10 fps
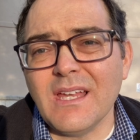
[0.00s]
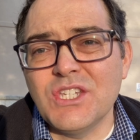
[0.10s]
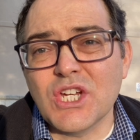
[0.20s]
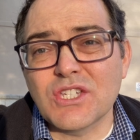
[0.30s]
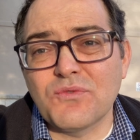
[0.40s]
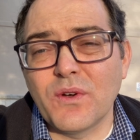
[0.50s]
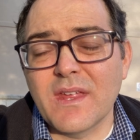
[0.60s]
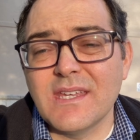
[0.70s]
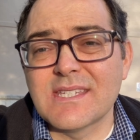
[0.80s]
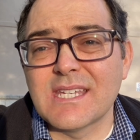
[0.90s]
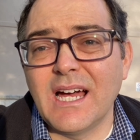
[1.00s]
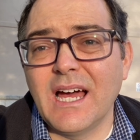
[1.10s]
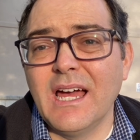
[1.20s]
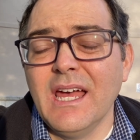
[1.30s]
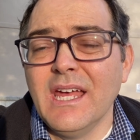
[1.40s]
just for this
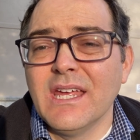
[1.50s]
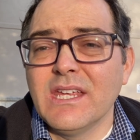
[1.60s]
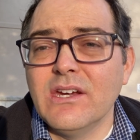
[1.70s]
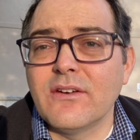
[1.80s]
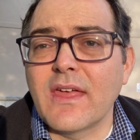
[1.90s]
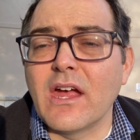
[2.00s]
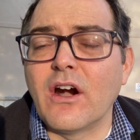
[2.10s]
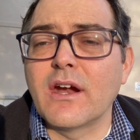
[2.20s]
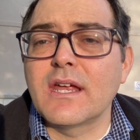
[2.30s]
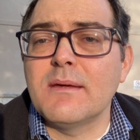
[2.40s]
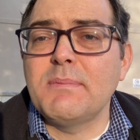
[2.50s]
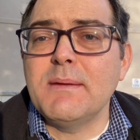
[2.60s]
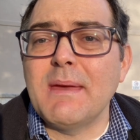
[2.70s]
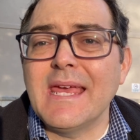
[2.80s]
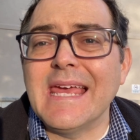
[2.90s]
uh, year, they are going to be
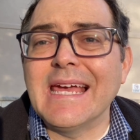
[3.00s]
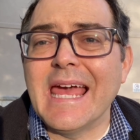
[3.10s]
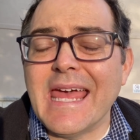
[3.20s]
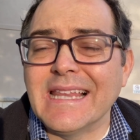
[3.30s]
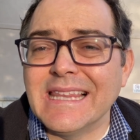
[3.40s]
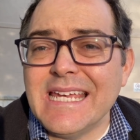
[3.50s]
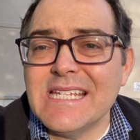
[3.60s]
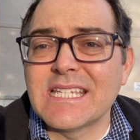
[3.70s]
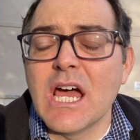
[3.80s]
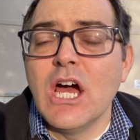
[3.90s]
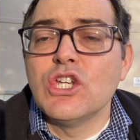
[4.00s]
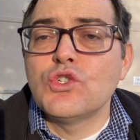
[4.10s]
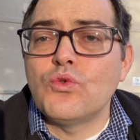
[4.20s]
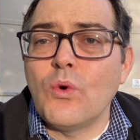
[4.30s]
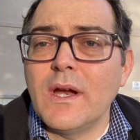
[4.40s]
making at least
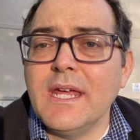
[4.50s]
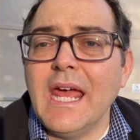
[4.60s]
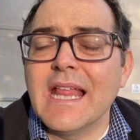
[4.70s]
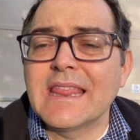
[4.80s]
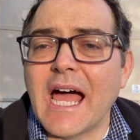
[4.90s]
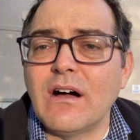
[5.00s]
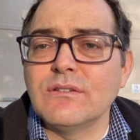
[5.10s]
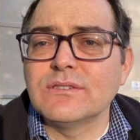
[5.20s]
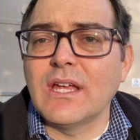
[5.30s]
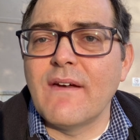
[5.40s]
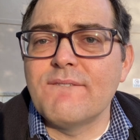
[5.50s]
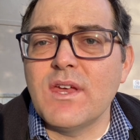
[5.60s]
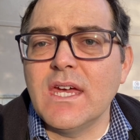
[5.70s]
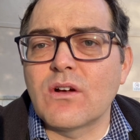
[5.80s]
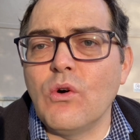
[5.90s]
20,000
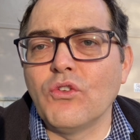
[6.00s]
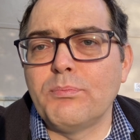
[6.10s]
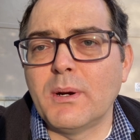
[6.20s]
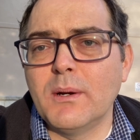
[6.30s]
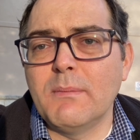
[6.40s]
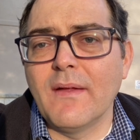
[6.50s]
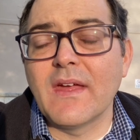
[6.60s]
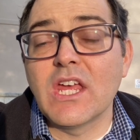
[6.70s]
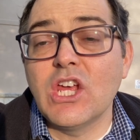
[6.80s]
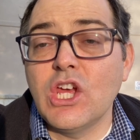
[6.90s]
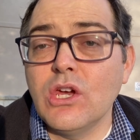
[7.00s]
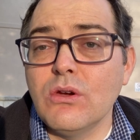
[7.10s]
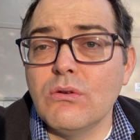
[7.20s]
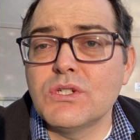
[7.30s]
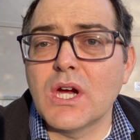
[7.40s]
vehicles per month.
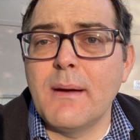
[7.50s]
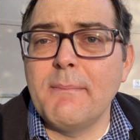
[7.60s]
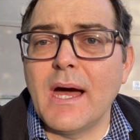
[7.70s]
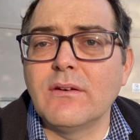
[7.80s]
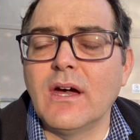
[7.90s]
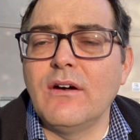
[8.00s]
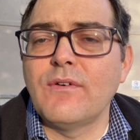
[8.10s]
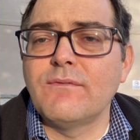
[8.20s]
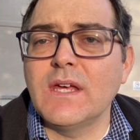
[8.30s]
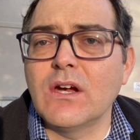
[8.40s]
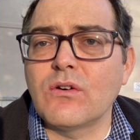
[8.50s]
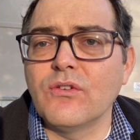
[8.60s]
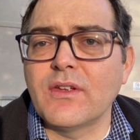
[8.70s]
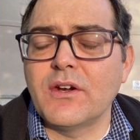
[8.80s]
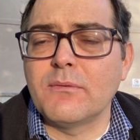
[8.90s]
Huge amount of
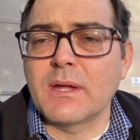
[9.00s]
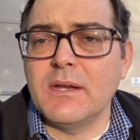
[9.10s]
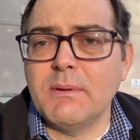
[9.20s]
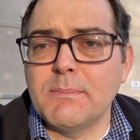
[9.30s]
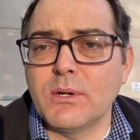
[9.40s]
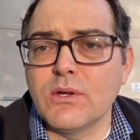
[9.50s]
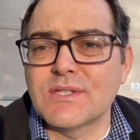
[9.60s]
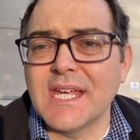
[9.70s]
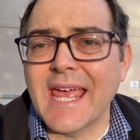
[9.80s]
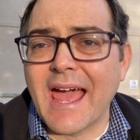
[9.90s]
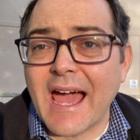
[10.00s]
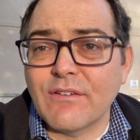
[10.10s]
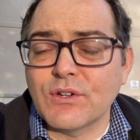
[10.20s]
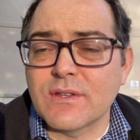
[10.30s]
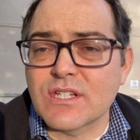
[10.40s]
vehicles that are going to be producing
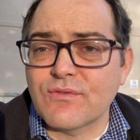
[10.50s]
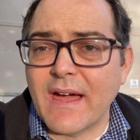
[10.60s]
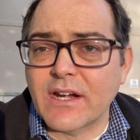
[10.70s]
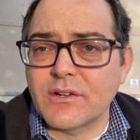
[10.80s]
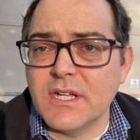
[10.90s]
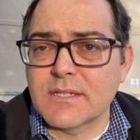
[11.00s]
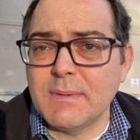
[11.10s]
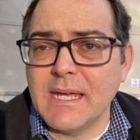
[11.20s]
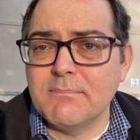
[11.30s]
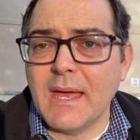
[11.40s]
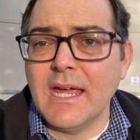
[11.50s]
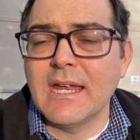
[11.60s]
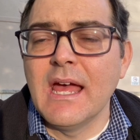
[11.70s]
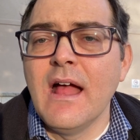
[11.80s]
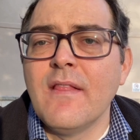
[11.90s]
after this factory is being made.
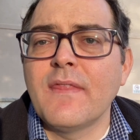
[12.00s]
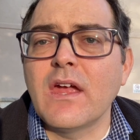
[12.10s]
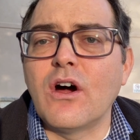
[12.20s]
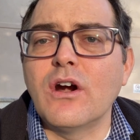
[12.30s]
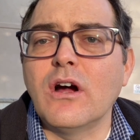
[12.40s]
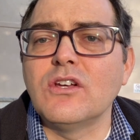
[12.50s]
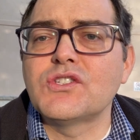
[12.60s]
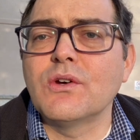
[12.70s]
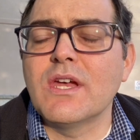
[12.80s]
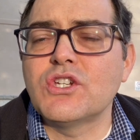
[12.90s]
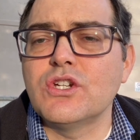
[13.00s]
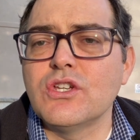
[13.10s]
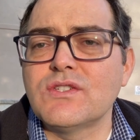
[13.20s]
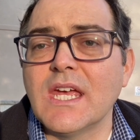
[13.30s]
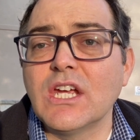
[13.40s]
They are also
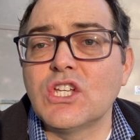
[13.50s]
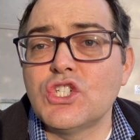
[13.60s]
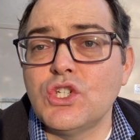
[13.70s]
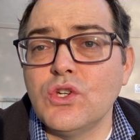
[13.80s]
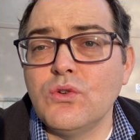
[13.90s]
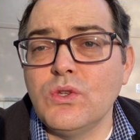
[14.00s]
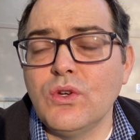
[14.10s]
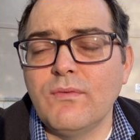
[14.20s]
introducing two new